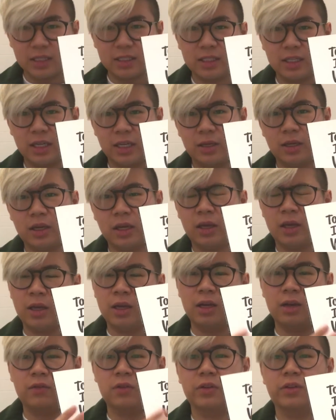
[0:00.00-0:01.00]
say
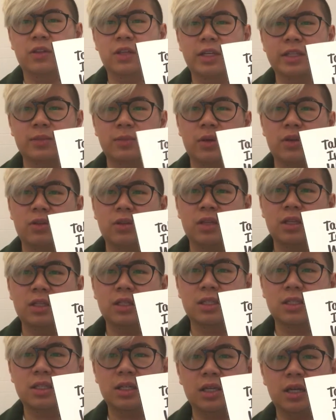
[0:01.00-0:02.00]
enough good things about
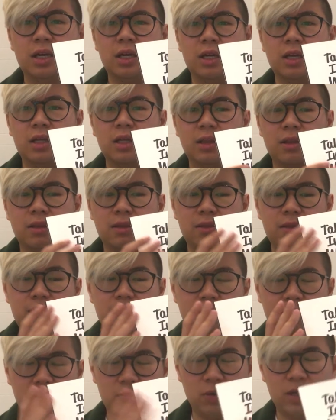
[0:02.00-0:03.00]
this.
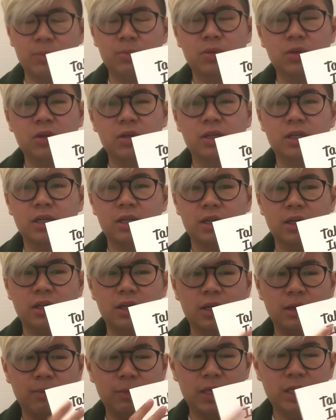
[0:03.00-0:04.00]
Great book,
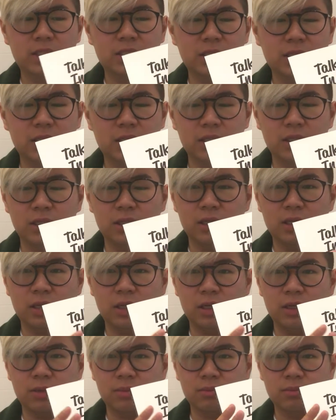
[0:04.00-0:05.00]
amazing
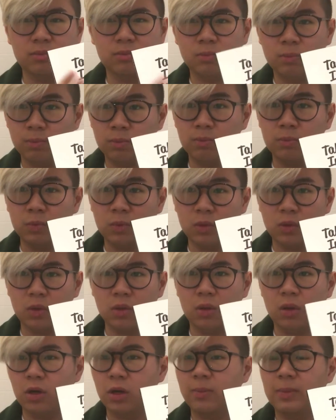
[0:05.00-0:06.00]

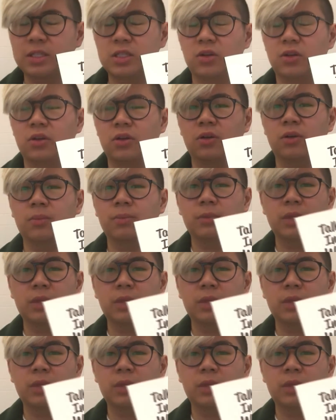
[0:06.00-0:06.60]
learning material.